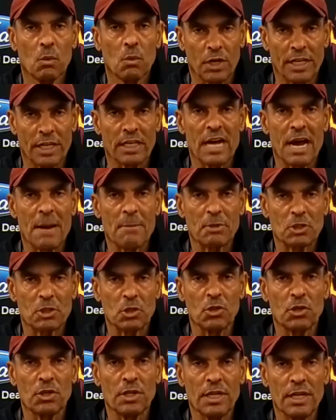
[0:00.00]
get an
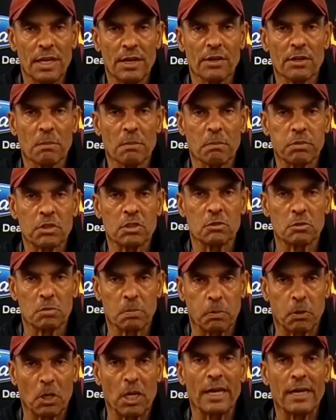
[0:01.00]
opportunity here to
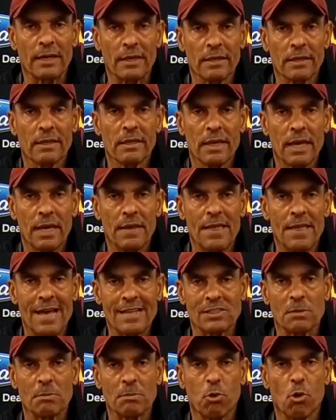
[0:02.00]
play. And
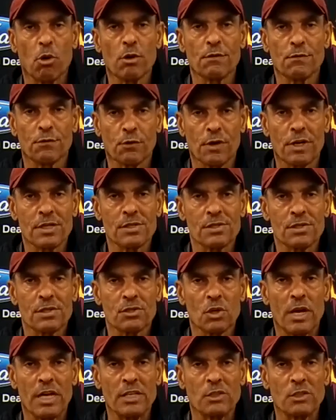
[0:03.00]
that's important for us.
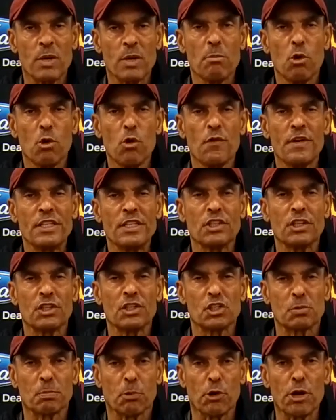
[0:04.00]
So as we move into
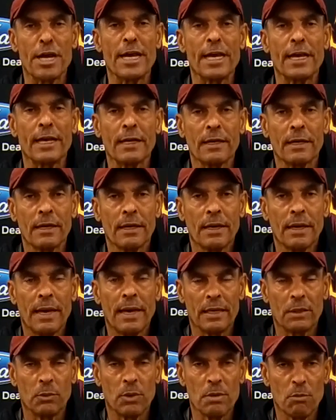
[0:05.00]
the spring
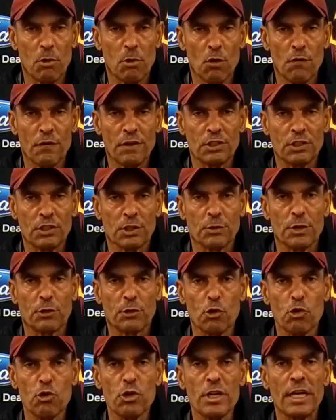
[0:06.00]
and we move into the
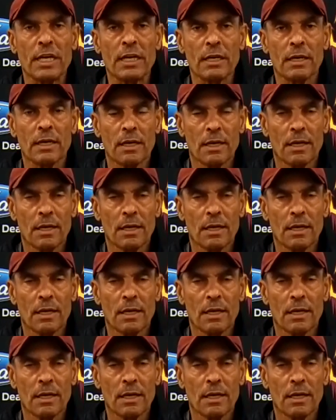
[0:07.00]
recruiting,